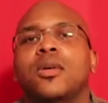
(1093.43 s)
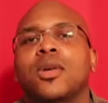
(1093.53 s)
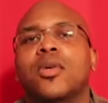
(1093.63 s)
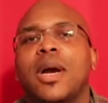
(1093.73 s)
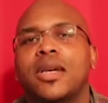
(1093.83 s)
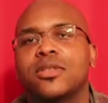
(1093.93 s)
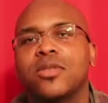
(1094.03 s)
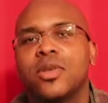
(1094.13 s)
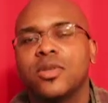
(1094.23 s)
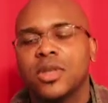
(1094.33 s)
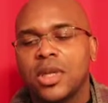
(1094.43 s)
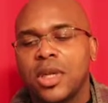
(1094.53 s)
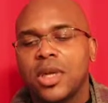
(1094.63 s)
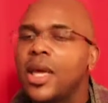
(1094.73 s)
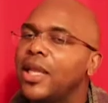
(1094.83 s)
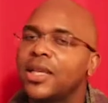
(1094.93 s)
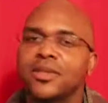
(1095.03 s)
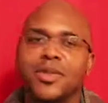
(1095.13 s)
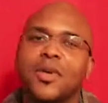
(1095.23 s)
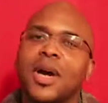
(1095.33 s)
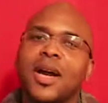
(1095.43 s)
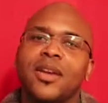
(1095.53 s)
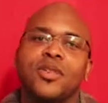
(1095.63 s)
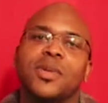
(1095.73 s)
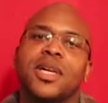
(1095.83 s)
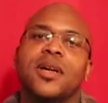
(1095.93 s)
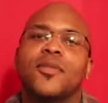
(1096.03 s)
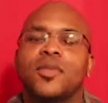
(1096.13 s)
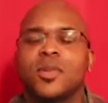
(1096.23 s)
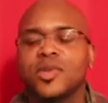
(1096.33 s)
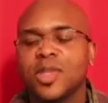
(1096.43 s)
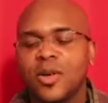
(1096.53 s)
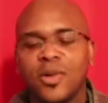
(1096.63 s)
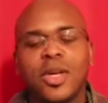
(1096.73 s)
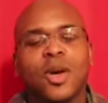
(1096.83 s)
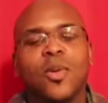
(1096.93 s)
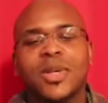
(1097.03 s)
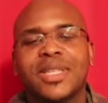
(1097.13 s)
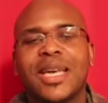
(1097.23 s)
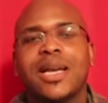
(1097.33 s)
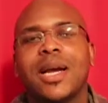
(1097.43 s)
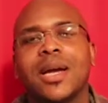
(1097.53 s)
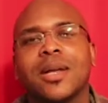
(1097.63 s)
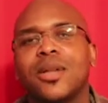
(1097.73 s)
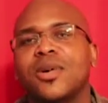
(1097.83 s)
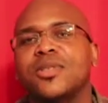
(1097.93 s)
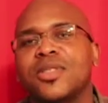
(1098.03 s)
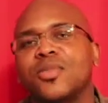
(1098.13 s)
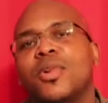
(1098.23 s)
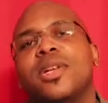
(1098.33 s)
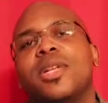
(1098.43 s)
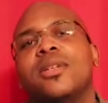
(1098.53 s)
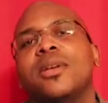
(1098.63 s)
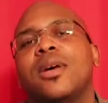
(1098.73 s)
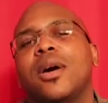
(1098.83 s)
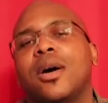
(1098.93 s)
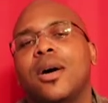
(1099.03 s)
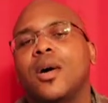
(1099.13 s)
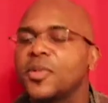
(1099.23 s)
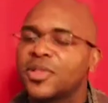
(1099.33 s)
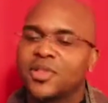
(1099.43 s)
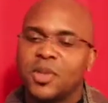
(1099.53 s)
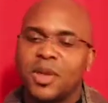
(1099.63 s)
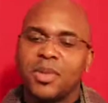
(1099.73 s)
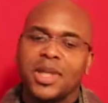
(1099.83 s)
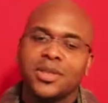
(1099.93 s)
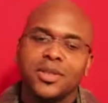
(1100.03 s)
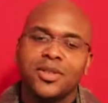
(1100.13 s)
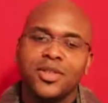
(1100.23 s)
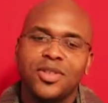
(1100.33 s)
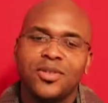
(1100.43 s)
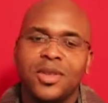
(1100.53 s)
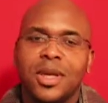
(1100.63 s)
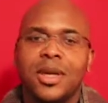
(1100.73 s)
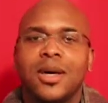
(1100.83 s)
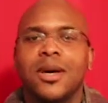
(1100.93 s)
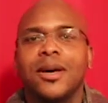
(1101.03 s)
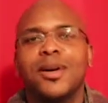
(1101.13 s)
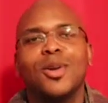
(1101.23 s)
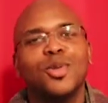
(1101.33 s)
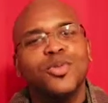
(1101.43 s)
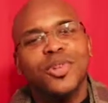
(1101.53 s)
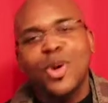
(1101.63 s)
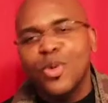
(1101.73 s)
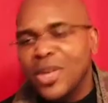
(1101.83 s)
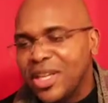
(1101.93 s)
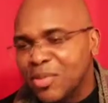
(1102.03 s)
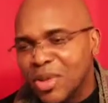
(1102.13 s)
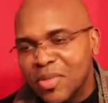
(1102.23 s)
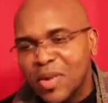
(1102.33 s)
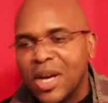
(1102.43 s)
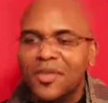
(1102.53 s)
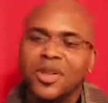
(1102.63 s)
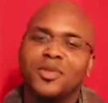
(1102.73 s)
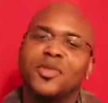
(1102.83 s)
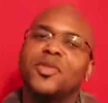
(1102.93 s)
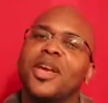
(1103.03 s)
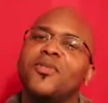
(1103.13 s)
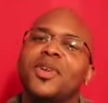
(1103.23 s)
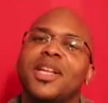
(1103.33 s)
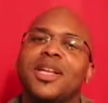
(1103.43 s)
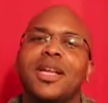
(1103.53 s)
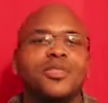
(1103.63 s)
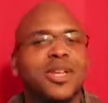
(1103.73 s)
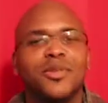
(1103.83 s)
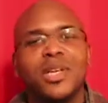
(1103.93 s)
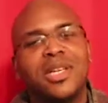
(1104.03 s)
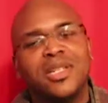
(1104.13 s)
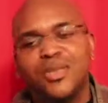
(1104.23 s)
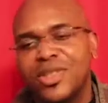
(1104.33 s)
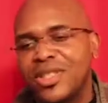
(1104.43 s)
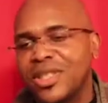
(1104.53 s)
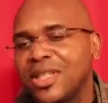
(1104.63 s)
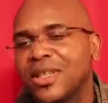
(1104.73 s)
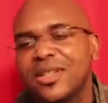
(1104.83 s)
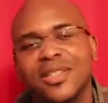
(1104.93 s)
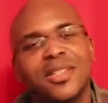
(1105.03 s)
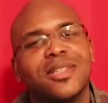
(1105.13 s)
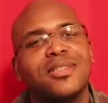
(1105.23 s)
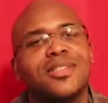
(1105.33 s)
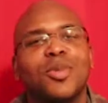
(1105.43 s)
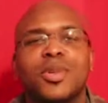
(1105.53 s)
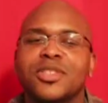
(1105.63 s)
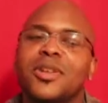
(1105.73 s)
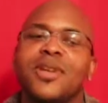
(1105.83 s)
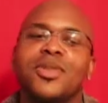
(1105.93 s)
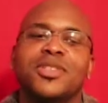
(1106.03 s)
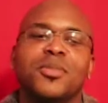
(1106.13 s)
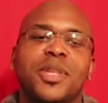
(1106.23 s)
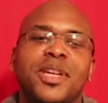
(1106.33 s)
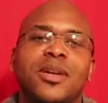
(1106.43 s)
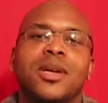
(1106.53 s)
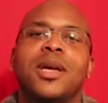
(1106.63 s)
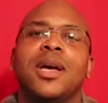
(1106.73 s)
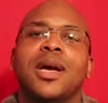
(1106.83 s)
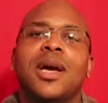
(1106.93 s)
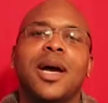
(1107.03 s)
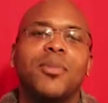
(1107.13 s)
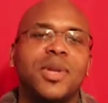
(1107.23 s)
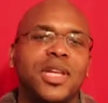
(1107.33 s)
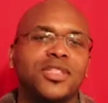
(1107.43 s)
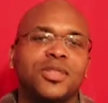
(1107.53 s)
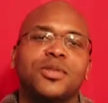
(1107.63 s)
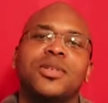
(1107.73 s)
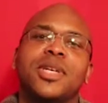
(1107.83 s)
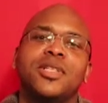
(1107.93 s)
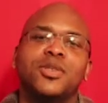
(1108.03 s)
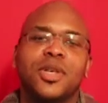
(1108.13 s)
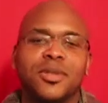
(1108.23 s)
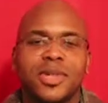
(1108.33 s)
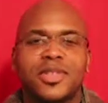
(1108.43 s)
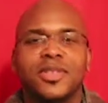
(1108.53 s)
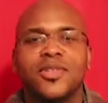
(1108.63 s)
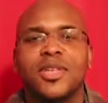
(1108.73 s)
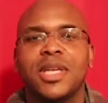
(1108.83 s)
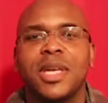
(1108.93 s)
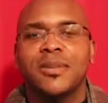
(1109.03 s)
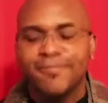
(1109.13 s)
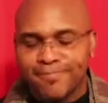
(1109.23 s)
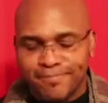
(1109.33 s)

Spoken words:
requires growth, and doesn't require you being comfortable. So with that, I close this morning. Hope this has been a blessing to you. Go read the book of Proverbs if you hadn't read it. I try to read at least once a year. So much great wisdom in there. God bless you. Enjoy the rest of your day.